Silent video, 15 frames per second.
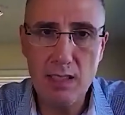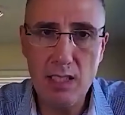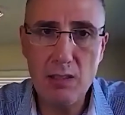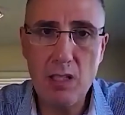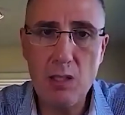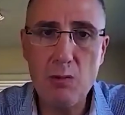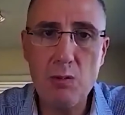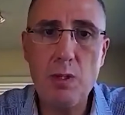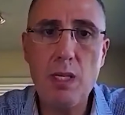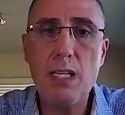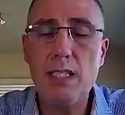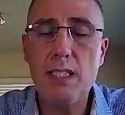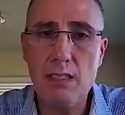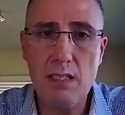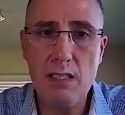that our
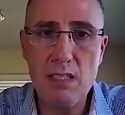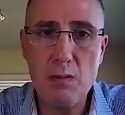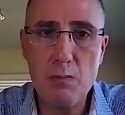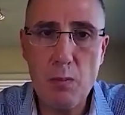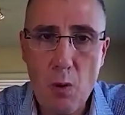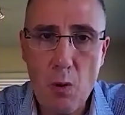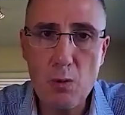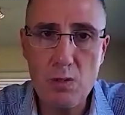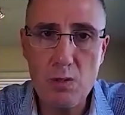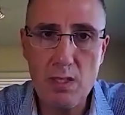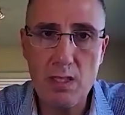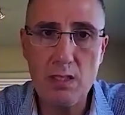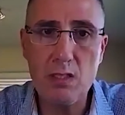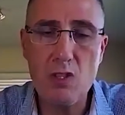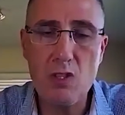body is exposed
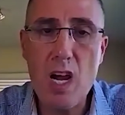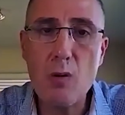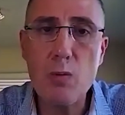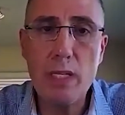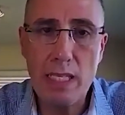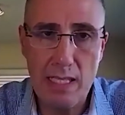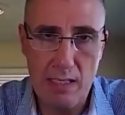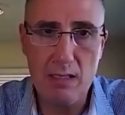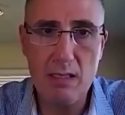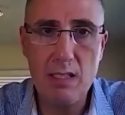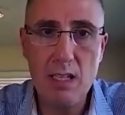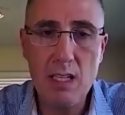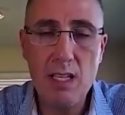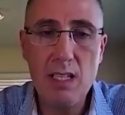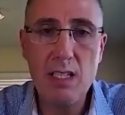and drowned
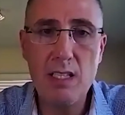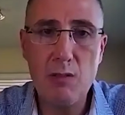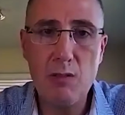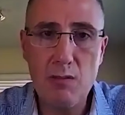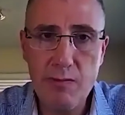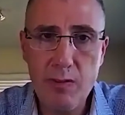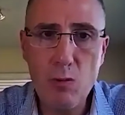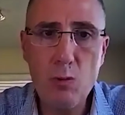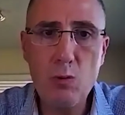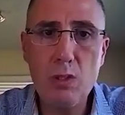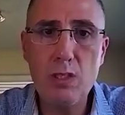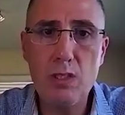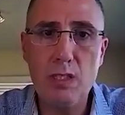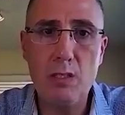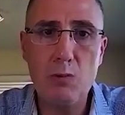in our
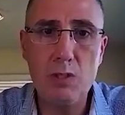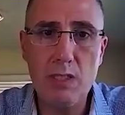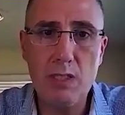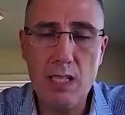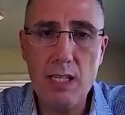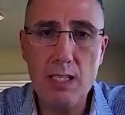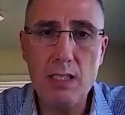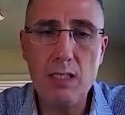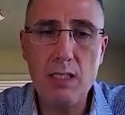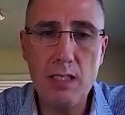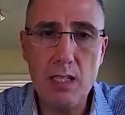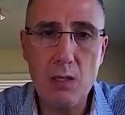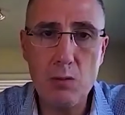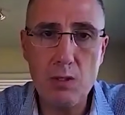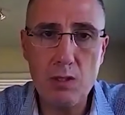food, in our diet,
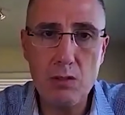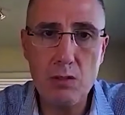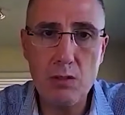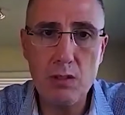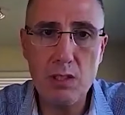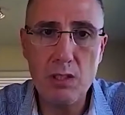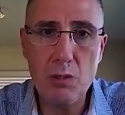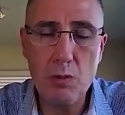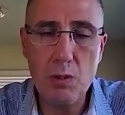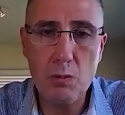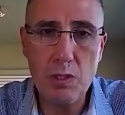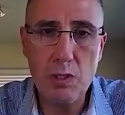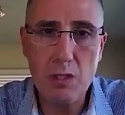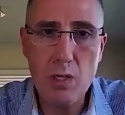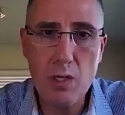in our, what
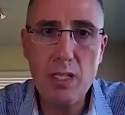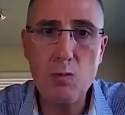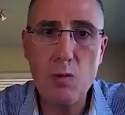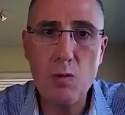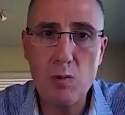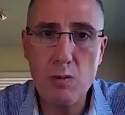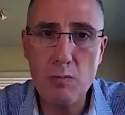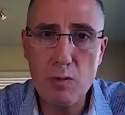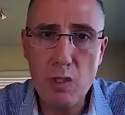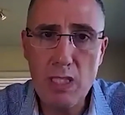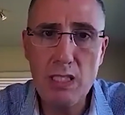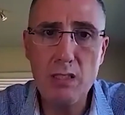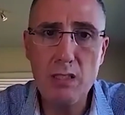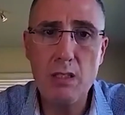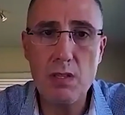we drink, what we
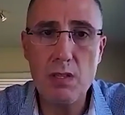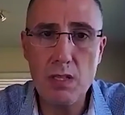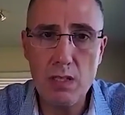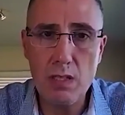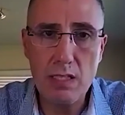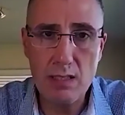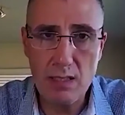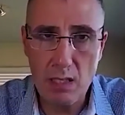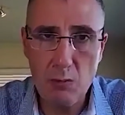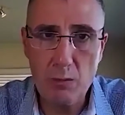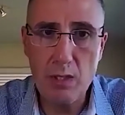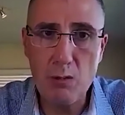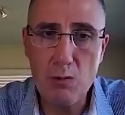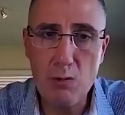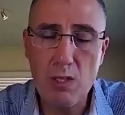breathe, the things that we
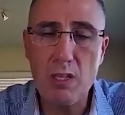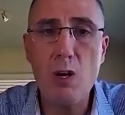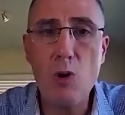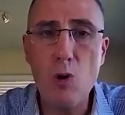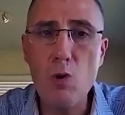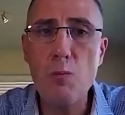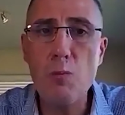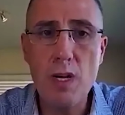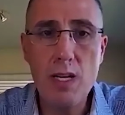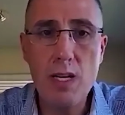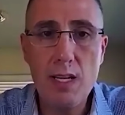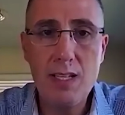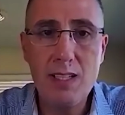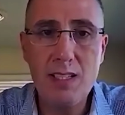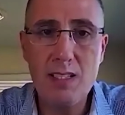use at home,
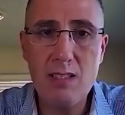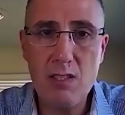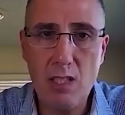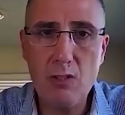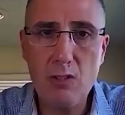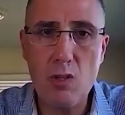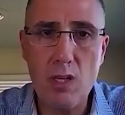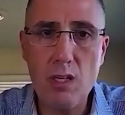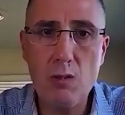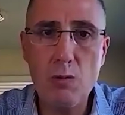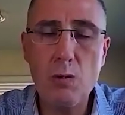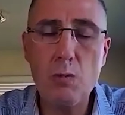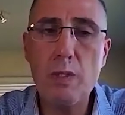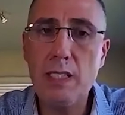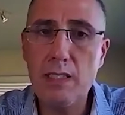etc.
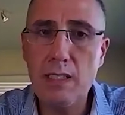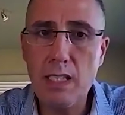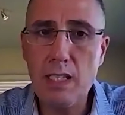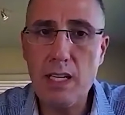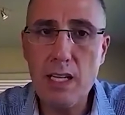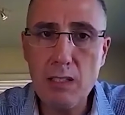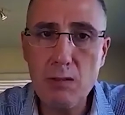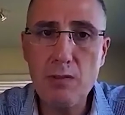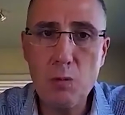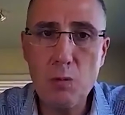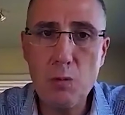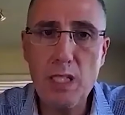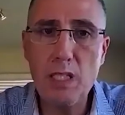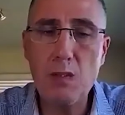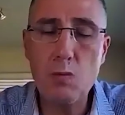When we get that out of the
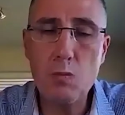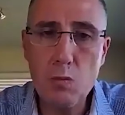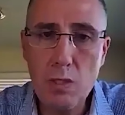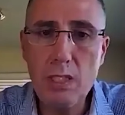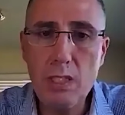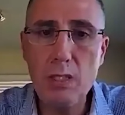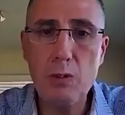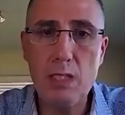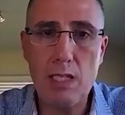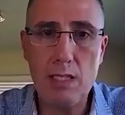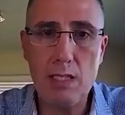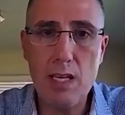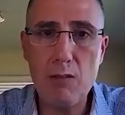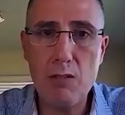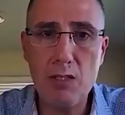way, really
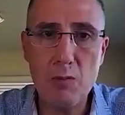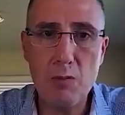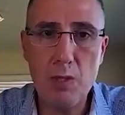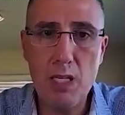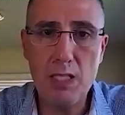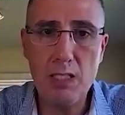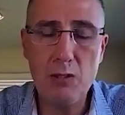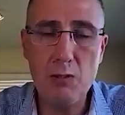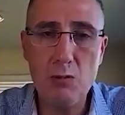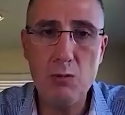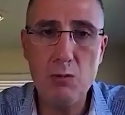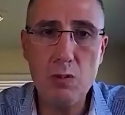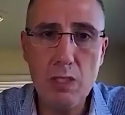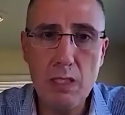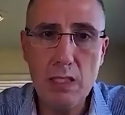allowing the body to
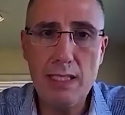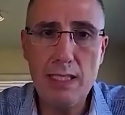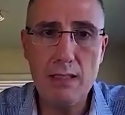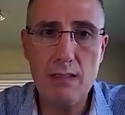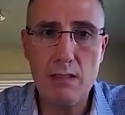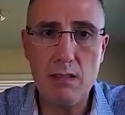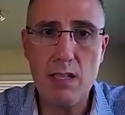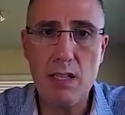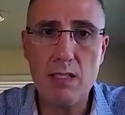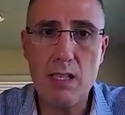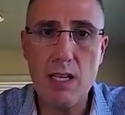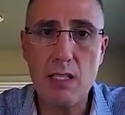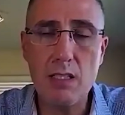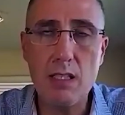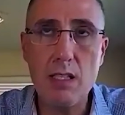really exercise
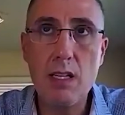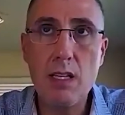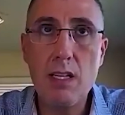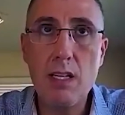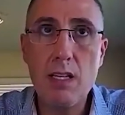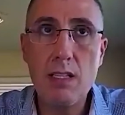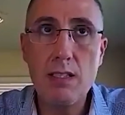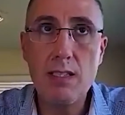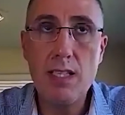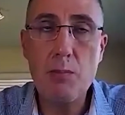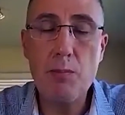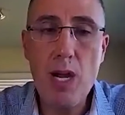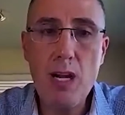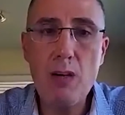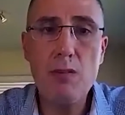
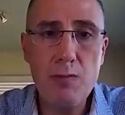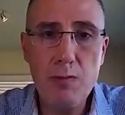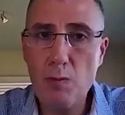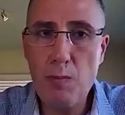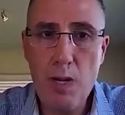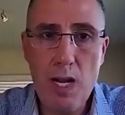that powerful